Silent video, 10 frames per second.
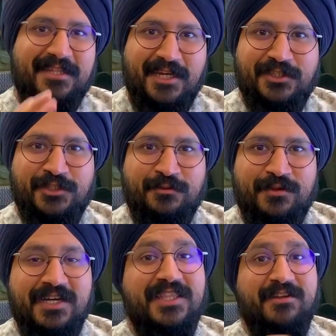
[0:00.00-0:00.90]
thanks
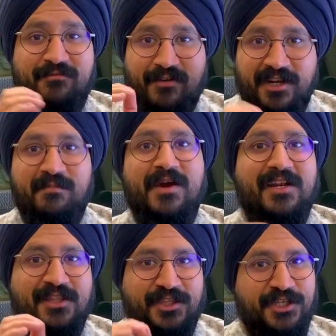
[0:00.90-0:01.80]
to the
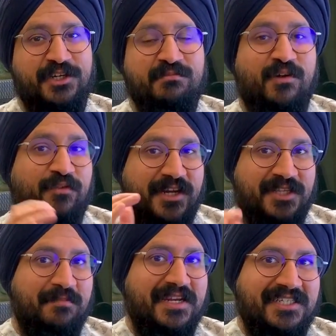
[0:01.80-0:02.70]
fundamental theorem of
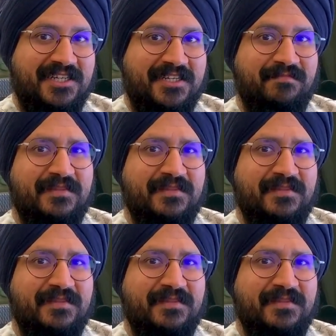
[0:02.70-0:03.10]
arithmetic,